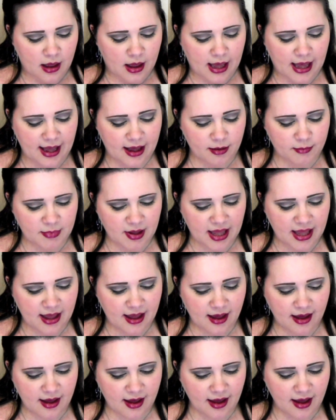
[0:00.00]

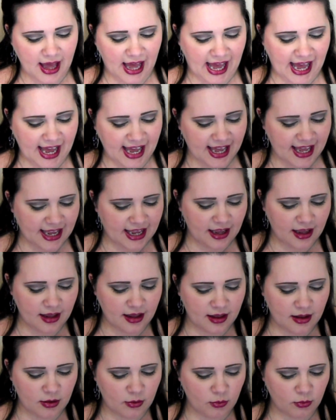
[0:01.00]
I
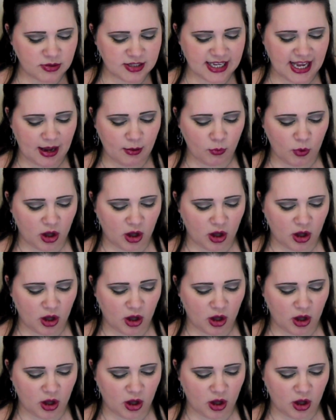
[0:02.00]
was at